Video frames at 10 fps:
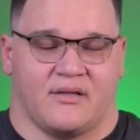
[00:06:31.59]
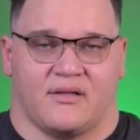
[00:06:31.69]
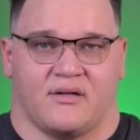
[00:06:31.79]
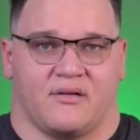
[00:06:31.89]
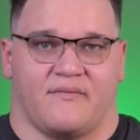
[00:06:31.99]

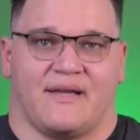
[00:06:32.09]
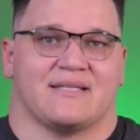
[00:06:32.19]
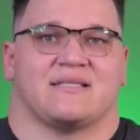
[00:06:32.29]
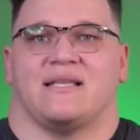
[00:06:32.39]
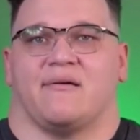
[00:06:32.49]
an
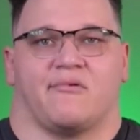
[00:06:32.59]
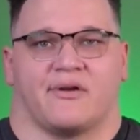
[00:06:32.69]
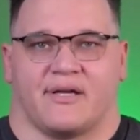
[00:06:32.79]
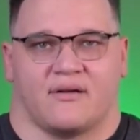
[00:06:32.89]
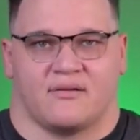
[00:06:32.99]
advanced
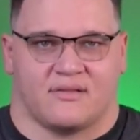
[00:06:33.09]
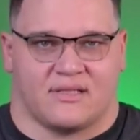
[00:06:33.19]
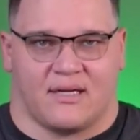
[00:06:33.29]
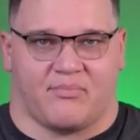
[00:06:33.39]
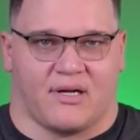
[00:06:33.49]
networking
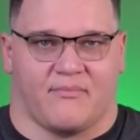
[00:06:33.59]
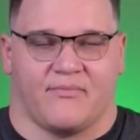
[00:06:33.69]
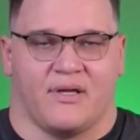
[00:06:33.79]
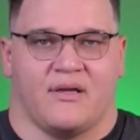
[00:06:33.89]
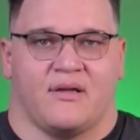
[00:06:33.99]
type
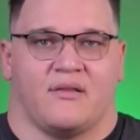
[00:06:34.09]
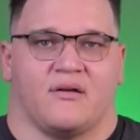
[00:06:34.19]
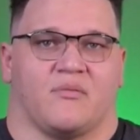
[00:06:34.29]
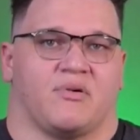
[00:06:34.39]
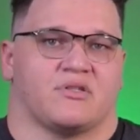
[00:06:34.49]
problem,
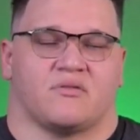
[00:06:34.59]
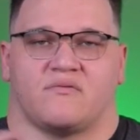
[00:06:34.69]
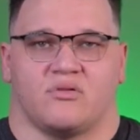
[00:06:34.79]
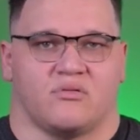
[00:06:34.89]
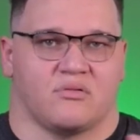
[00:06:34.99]
there are a bunch of
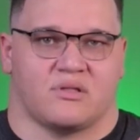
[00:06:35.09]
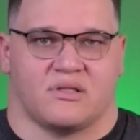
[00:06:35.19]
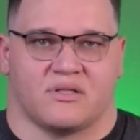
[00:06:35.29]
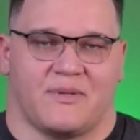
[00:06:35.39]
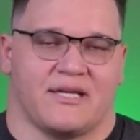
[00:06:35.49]
tools in
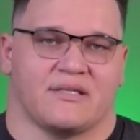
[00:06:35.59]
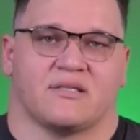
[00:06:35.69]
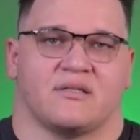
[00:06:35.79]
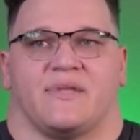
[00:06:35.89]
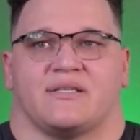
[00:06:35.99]
the space.